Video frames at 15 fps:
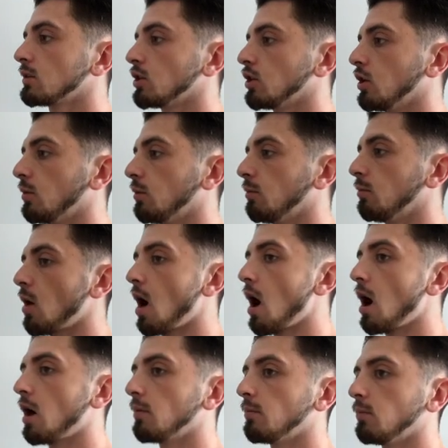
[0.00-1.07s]

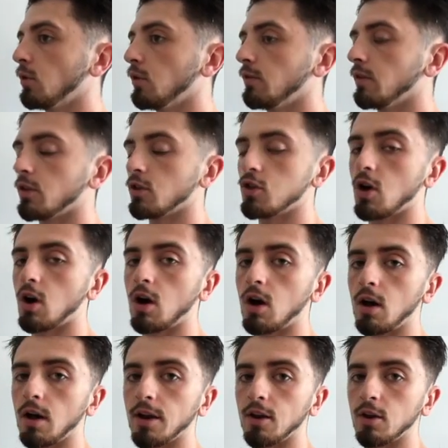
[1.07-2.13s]
moving the jaw
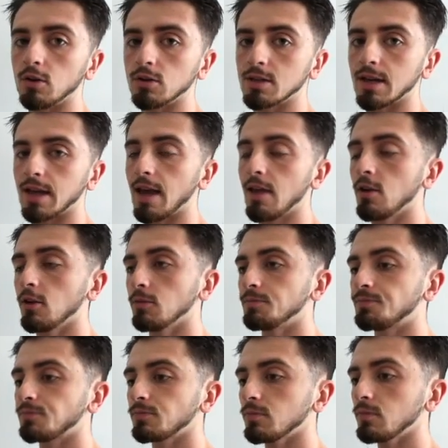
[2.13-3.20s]
and nose together,
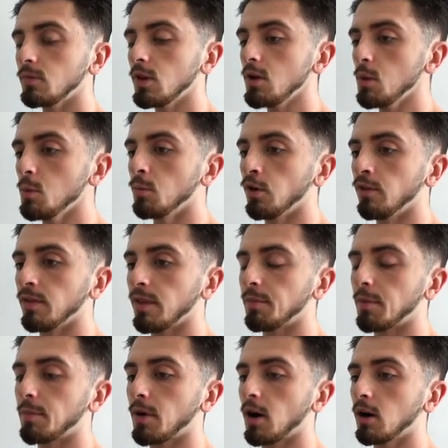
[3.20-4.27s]
moving them
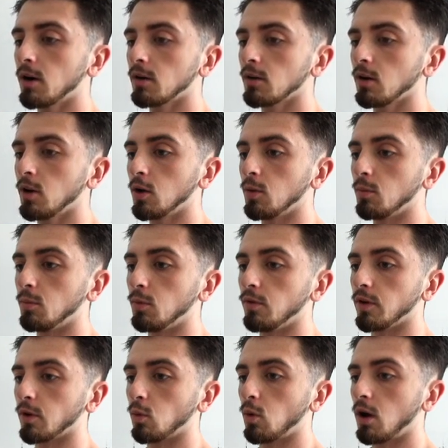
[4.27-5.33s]
apart,
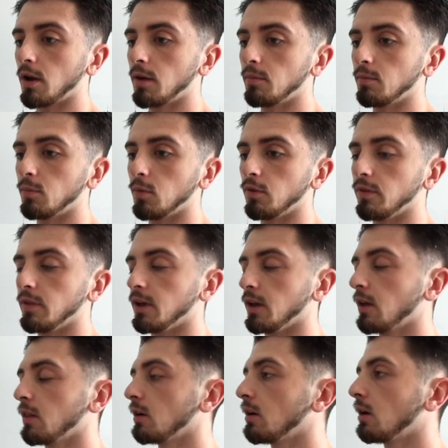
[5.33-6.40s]
moving one, moving the other.